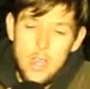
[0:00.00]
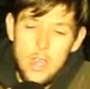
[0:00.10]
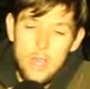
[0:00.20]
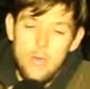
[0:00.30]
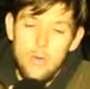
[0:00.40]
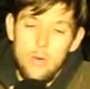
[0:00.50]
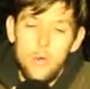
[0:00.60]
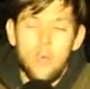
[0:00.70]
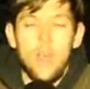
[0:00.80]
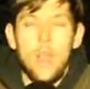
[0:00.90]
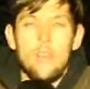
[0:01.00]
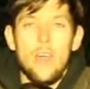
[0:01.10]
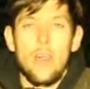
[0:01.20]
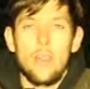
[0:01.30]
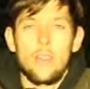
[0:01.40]
You know, we all have
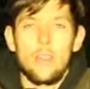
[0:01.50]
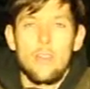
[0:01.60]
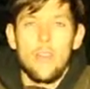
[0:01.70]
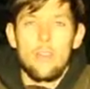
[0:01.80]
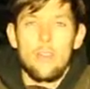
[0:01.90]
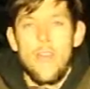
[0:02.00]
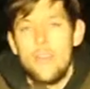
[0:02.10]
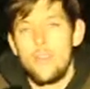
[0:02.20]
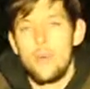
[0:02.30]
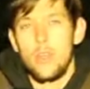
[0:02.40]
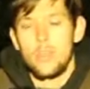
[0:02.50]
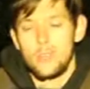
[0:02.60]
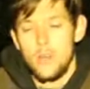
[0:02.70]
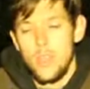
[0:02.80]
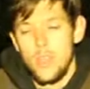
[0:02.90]
our favourite
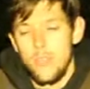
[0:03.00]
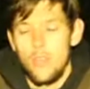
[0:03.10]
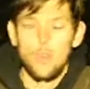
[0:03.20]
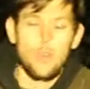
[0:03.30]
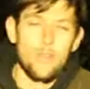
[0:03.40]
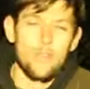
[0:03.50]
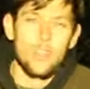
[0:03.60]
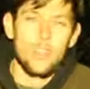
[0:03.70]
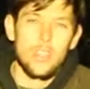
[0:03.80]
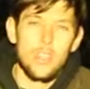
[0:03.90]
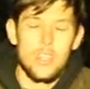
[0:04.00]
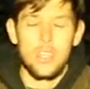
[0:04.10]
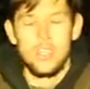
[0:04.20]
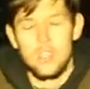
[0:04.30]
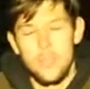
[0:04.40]
ones where you feel confident and
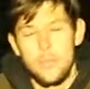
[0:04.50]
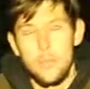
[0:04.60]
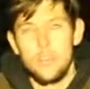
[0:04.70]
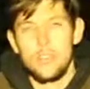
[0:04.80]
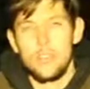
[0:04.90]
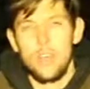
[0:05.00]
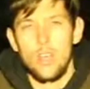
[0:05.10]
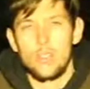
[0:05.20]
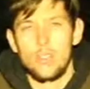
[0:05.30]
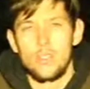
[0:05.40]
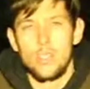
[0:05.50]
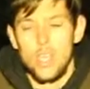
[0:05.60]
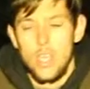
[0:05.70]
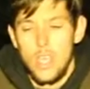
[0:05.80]
you can sit behind your rods,